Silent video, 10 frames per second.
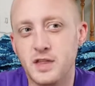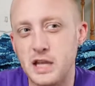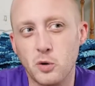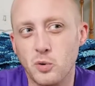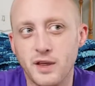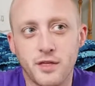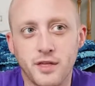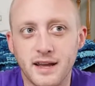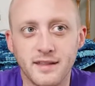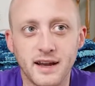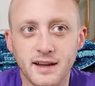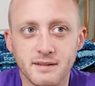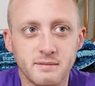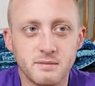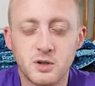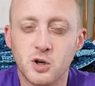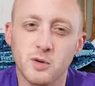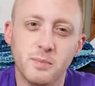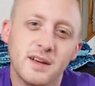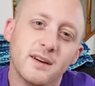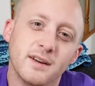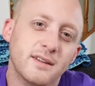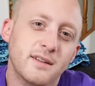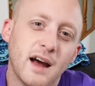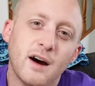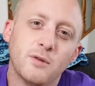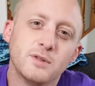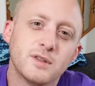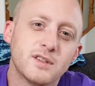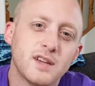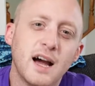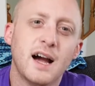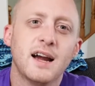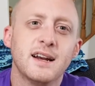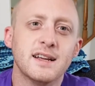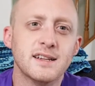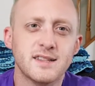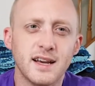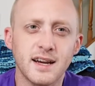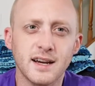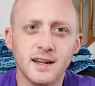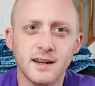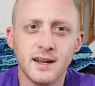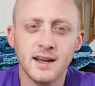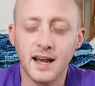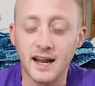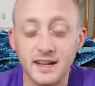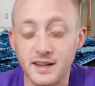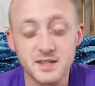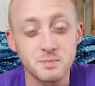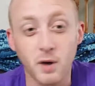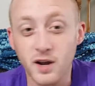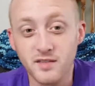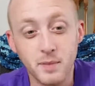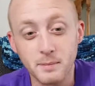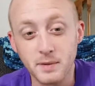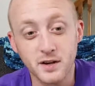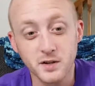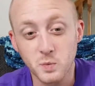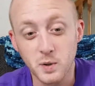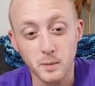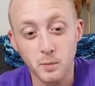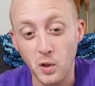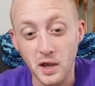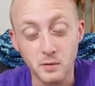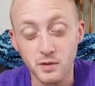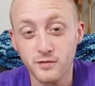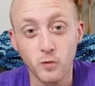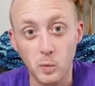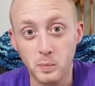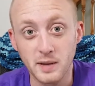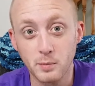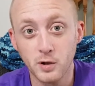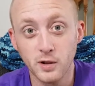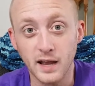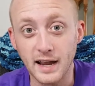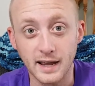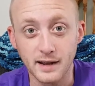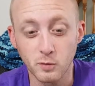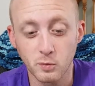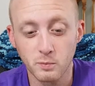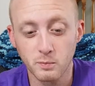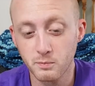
The only thing that could be a downside is that, and this might have been because we were playing with 4 people and